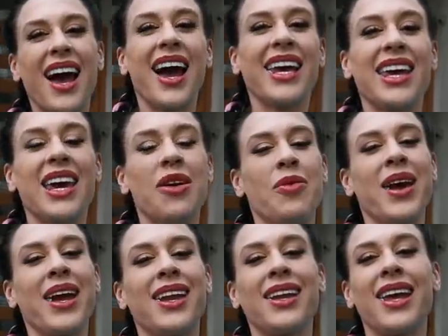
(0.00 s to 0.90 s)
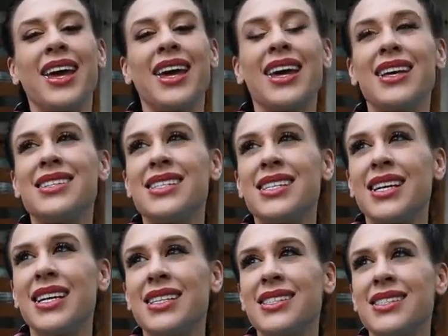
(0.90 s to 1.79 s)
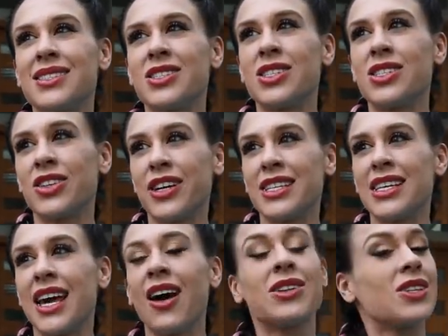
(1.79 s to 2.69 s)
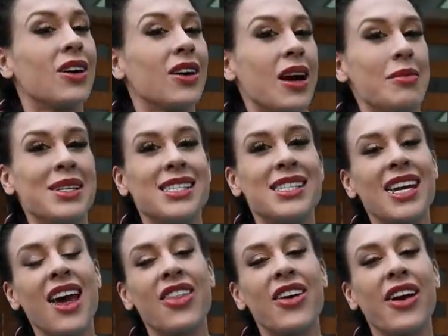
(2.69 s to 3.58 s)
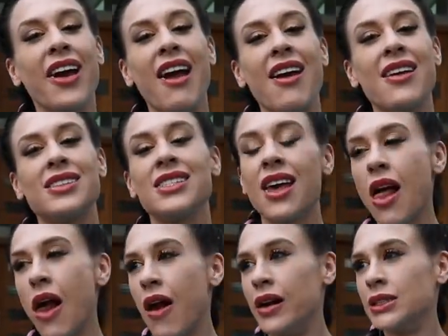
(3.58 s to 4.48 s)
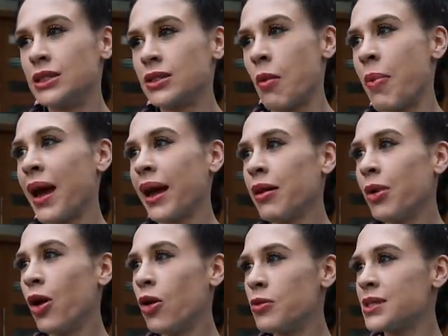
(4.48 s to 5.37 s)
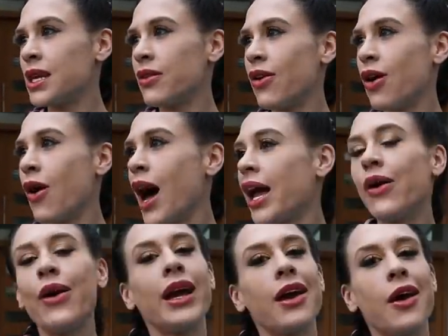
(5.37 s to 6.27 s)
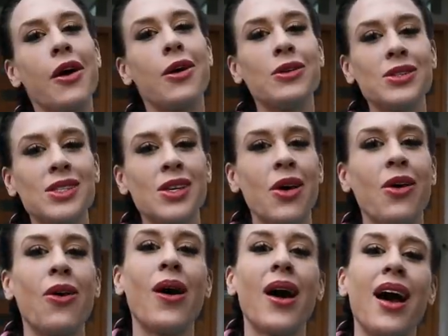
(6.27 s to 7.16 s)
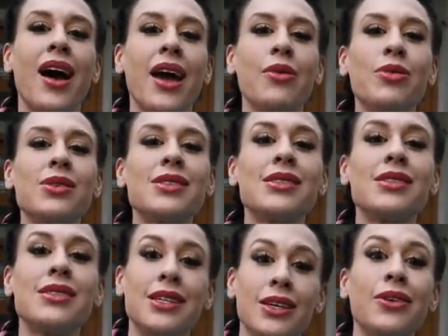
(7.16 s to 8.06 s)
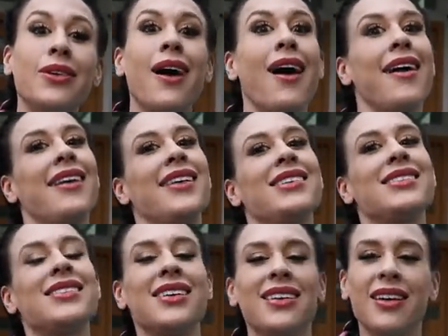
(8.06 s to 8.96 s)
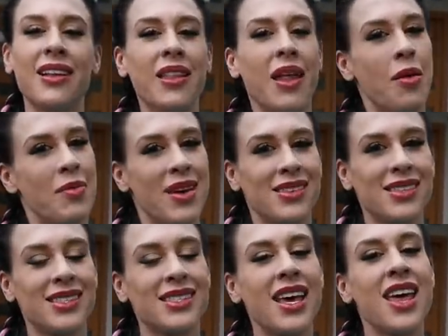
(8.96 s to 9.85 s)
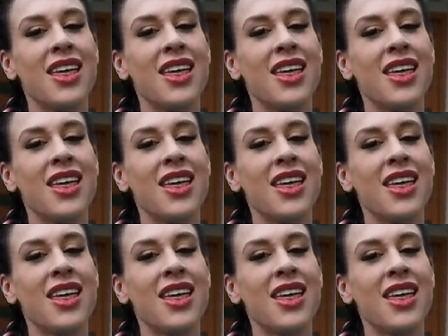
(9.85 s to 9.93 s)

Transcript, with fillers: I can't wait, and it's just crazy how it's all coming together, and back in my home state of Ohio I go. So I will see you guys in Columbus.